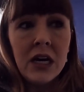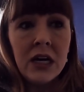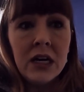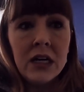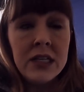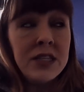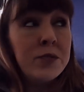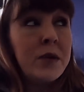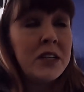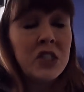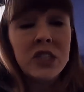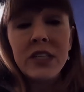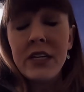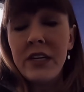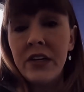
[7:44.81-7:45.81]

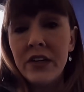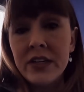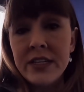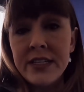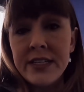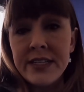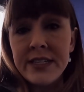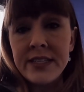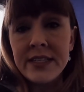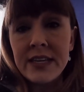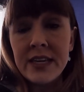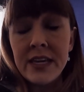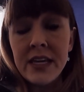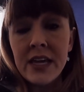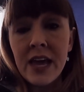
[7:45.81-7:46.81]
especially here in
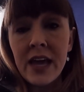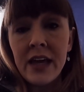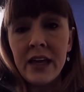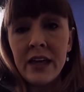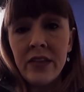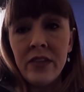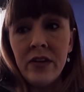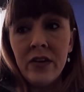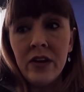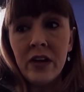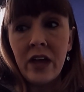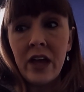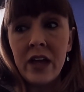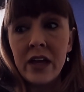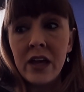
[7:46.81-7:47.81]
DC, and they're
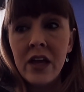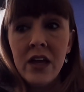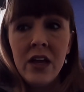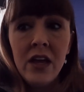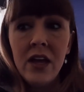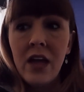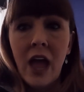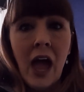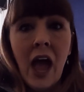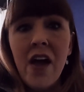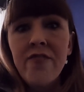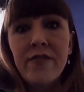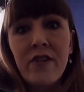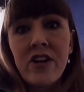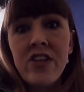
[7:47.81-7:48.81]
like,
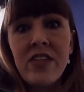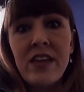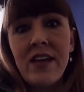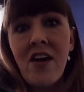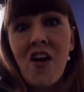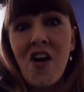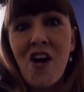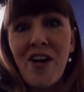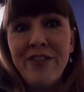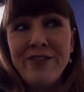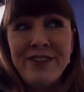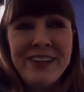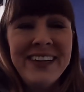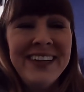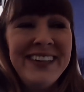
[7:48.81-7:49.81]
everything
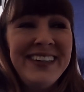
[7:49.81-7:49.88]
off.